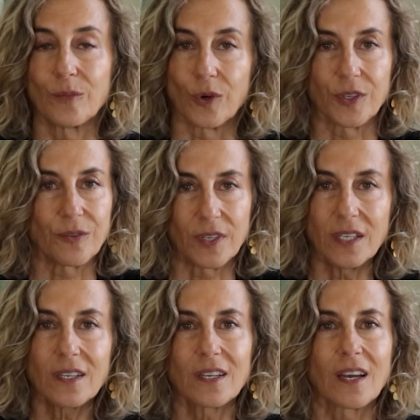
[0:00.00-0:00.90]
more
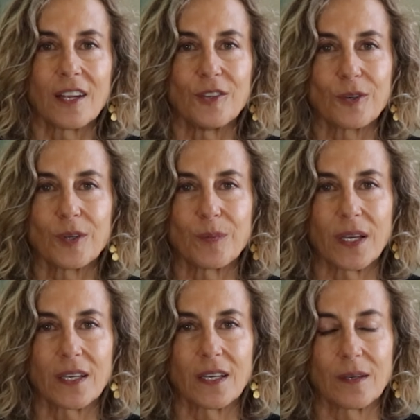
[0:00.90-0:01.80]
unique and you can
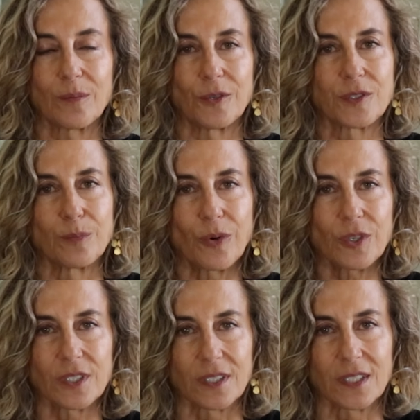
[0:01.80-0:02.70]
make it, most
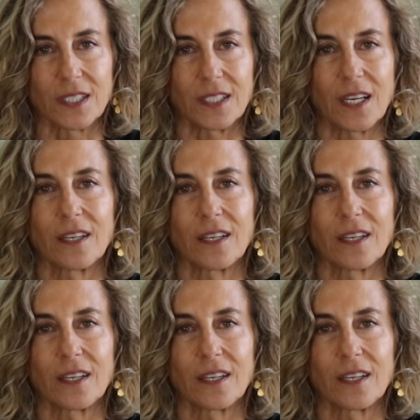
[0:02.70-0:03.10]
importantly,